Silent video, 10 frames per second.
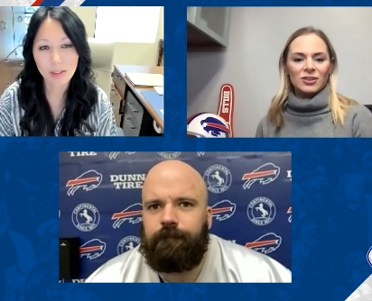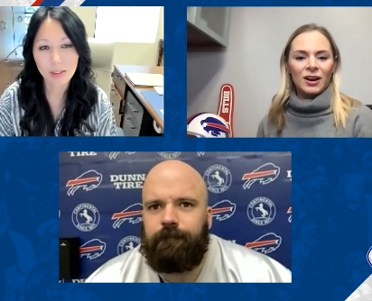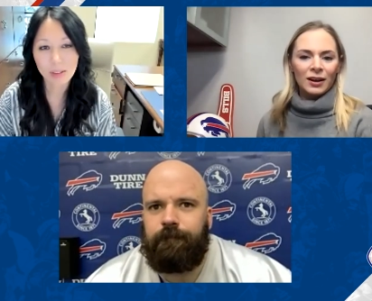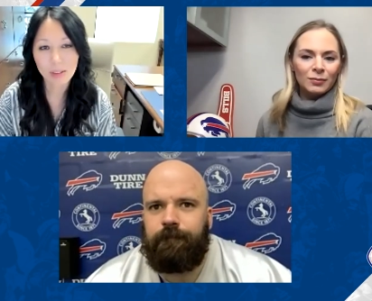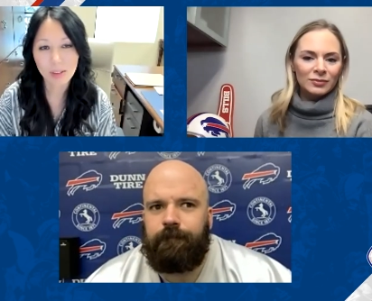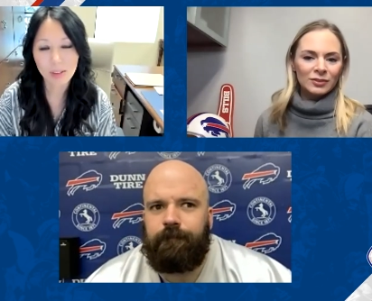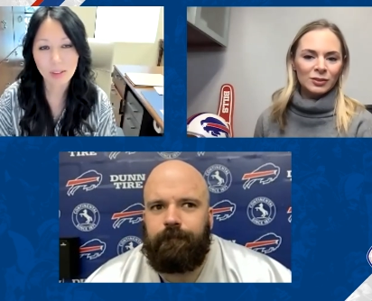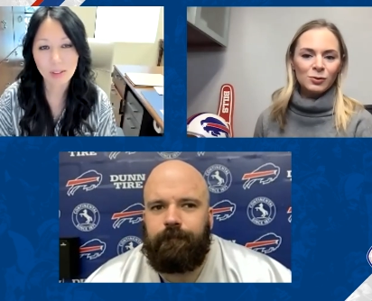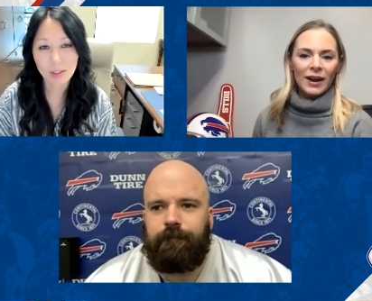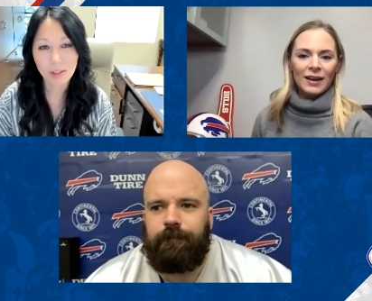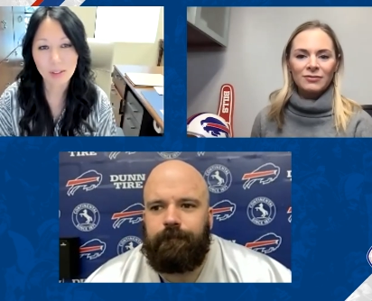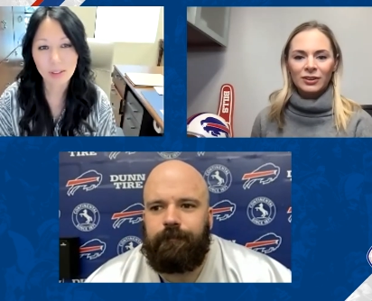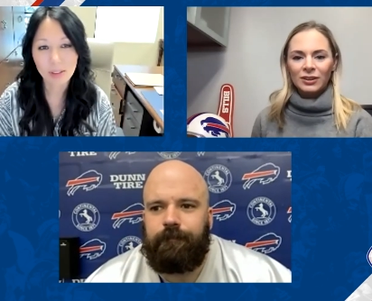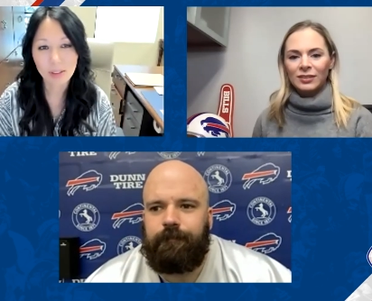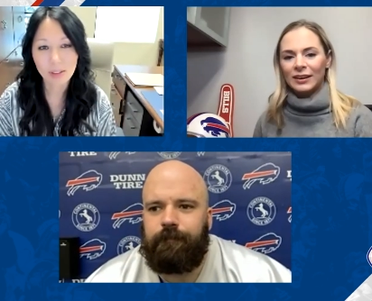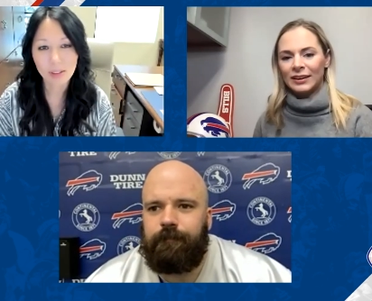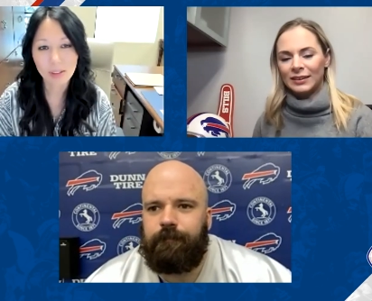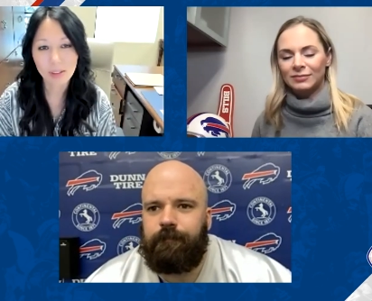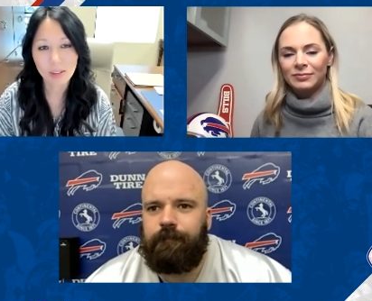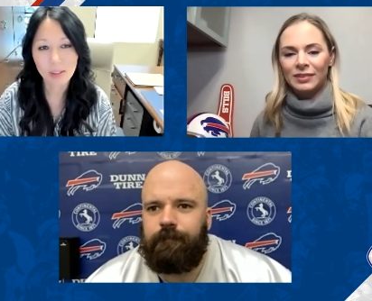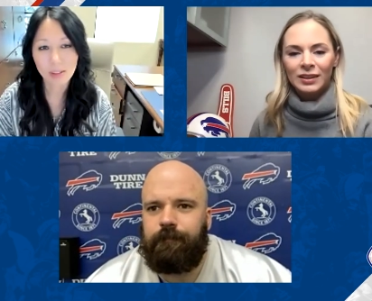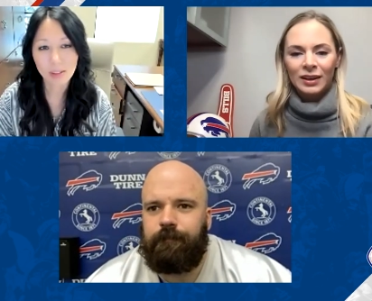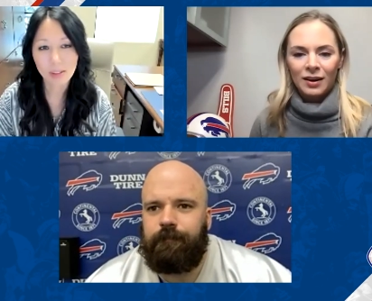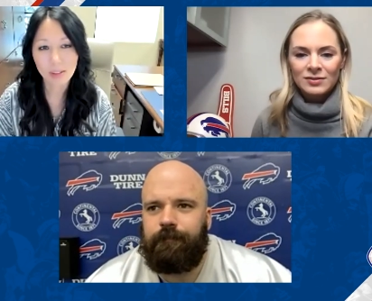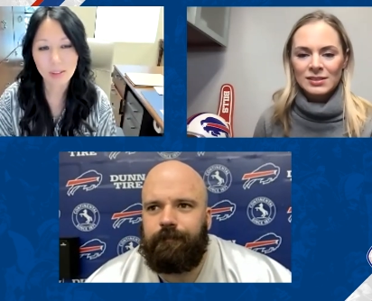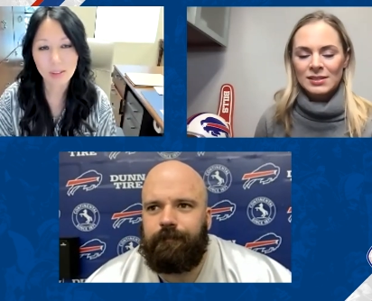Speaker 1: Um, do you ever like in the off season.